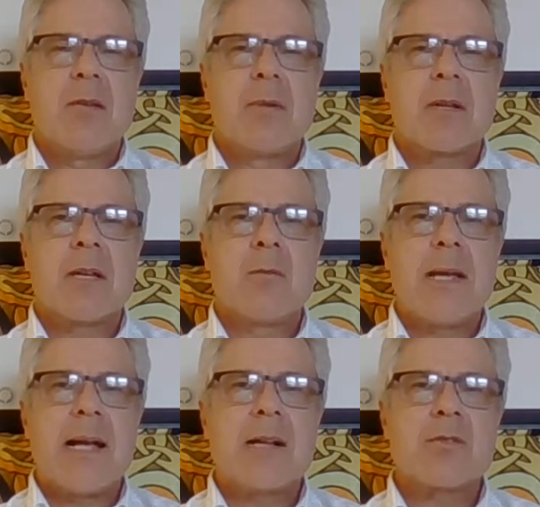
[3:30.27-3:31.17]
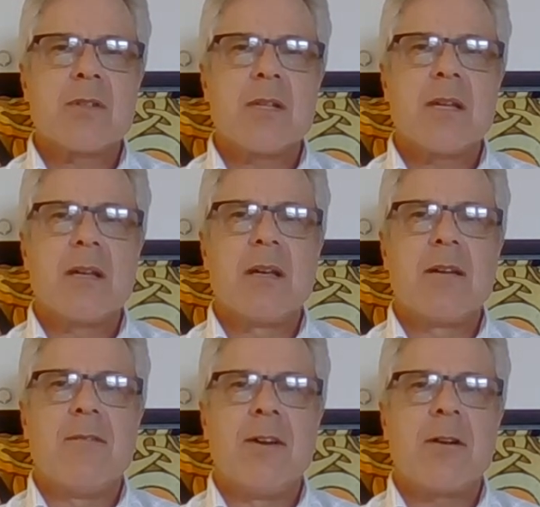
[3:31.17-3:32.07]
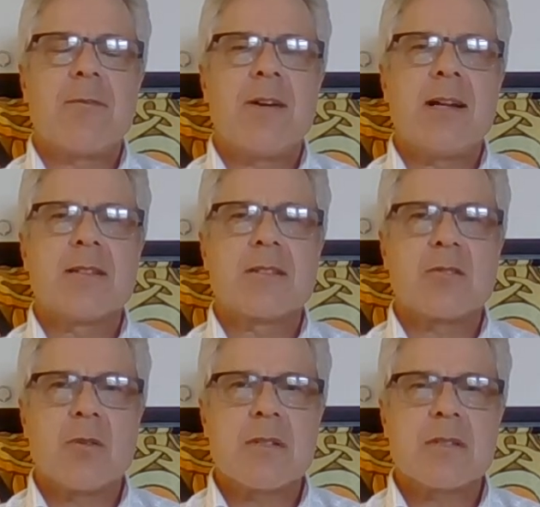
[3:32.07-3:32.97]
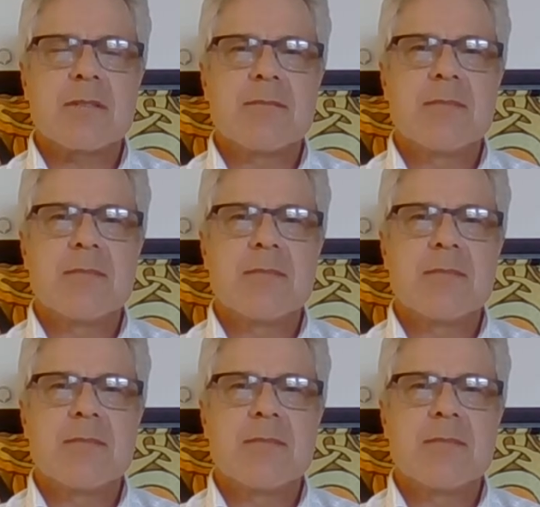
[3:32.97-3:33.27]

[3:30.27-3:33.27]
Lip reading: But can we actually verify the source?